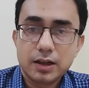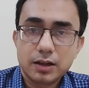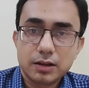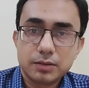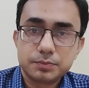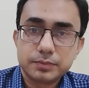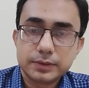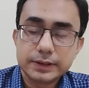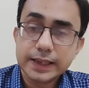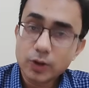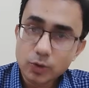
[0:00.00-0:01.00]

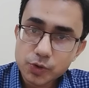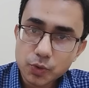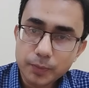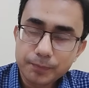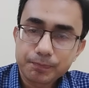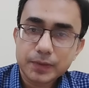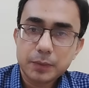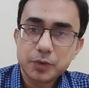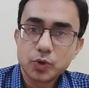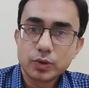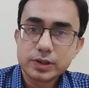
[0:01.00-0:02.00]
Then also,
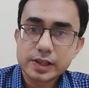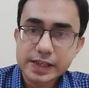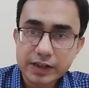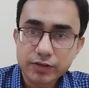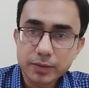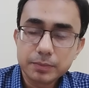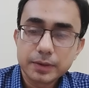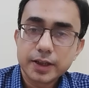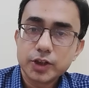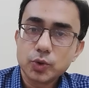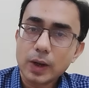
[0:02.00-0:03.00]
don't just give up.
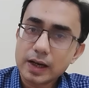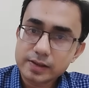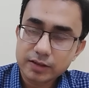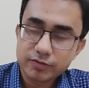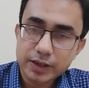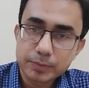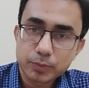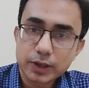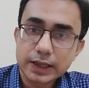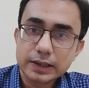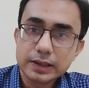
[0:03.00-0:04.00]
You ask him very
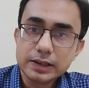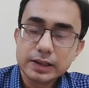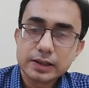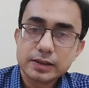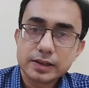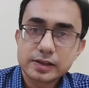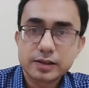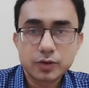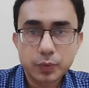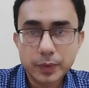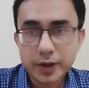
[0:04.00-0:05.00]
politely that,
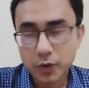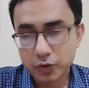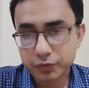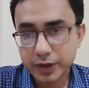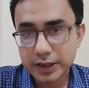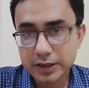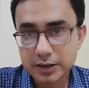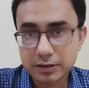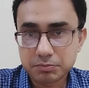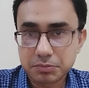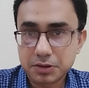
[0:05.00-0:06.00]
sir, we were not
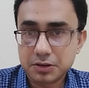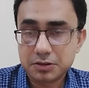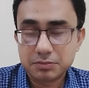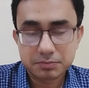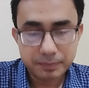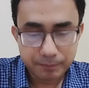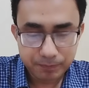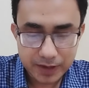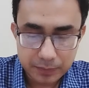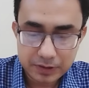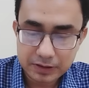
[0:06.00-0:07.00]
very,
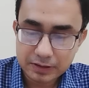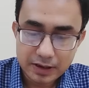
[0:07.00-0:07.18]
we